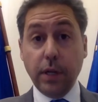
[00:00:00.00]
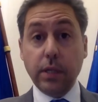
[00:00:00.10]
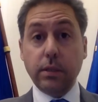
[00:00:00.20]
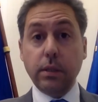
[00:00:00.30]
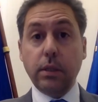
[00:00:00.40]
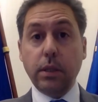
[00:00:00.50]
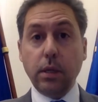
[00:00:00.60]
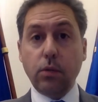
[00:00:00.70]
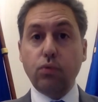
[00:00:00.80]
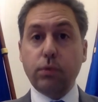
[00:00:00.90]
conference
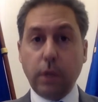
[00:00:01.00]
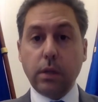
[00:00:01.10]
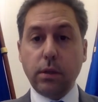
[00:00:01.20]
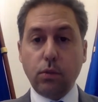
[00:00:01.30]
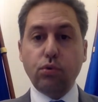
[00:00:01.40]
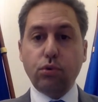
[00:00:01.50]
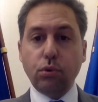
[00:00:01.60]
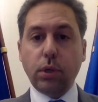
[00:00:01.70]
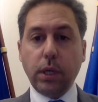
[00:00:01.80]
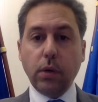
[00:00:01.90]
today.
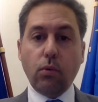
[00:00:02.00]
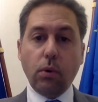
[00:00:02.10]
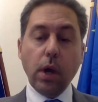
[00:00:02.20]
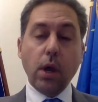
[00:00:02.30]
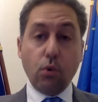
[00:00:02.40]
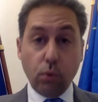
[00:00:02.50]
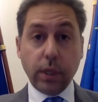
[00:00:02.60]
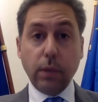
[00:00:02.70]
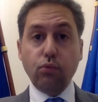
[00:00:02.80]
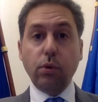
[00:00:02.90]
First of all, I would
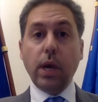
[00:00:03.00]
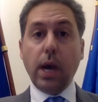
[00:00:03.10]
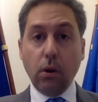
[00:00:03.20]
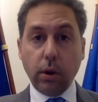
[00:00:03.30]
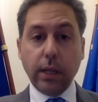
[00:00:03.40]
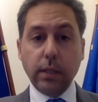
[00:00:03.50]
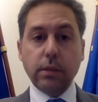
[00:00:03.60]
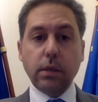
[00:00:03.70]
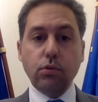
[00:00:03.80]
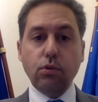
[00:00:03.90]
like
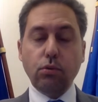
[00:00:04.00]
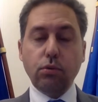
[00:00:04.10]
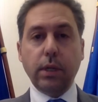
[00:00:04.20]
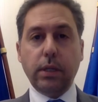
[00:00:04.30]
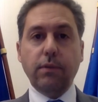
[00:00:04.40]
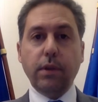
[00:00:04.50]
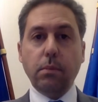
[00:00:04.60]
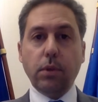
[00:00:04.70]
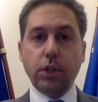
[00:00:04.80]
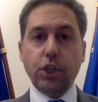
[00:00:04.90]
to well, I
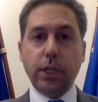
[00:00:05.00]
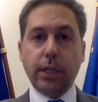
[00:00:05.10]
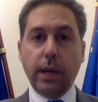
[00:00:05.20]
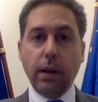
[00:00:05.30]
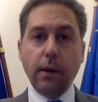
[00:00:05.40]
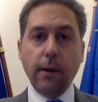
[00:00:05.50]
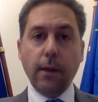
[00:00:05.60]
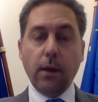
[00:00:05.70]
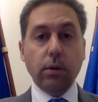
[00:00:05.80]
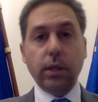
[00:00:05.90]
would like to welcome and
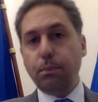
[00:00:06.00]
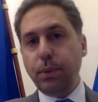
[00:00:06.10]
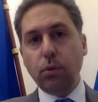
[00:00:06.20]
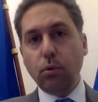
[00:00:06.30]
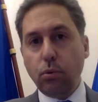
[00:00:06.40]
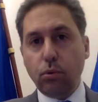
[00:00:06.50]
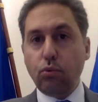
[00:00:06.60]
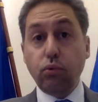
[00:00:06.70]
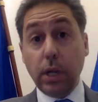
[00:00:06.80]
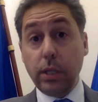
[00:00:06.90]
congratulate all of these
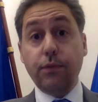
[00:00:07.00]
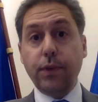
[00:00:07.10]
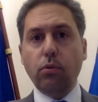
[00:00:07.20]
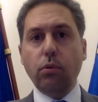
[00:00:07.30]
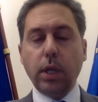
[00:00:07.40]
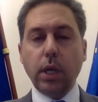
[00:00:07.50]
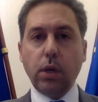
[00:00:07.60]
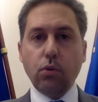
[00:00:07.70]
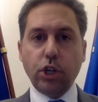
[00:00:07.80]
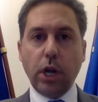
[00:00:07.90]
startup companies
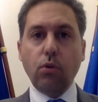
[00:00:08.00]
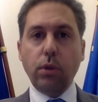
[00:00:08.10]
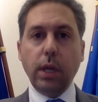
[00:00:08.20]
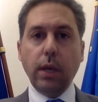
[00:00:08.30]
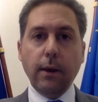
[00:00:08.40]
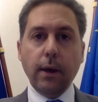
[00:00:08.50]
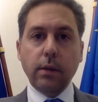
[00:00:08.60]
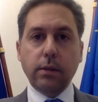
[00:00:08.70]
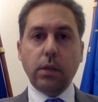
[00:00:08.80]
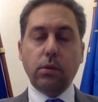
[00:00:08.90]
that have
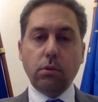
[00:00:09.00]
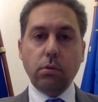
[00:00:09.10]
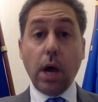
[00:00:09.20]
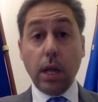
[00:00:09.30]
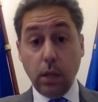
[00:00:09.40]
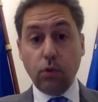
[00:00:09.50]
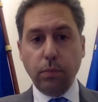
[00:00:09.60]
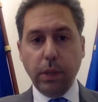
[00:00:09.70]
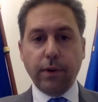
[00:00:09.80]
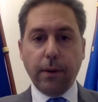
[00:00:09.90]

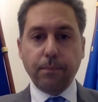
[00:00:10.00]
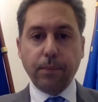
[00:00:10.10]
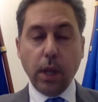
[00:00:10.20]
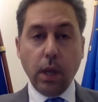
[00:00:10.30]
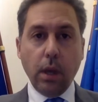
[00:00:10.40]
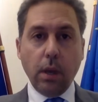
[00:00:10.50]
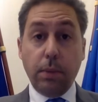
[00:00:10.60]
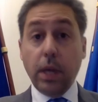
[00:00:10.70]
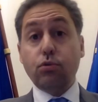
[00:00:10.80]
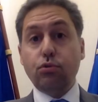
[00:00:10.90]
overcome so many
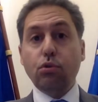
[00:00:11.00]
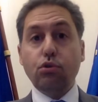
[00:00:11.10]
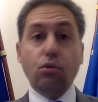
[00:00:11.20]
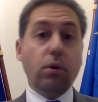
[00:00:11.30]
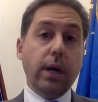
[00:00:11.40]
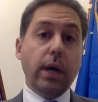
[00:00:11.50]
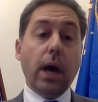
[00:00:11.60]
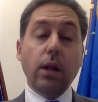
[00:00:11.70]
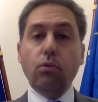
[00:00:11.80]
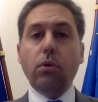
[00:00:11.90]
difficulties to be
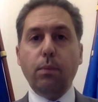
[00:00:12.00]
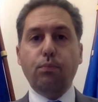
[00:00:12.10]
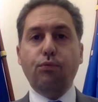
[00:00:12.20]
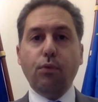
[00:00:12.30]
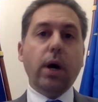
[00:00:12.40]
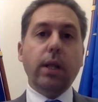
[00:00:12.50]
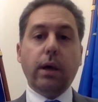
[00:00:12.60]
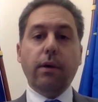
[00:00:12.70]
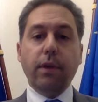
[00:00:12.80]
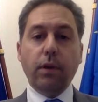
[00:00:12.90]
here and present
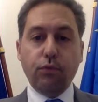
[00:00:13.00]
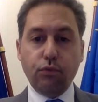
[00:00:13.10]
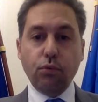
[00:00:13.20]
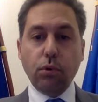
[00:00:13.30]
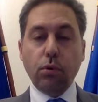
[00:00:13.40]
with us today.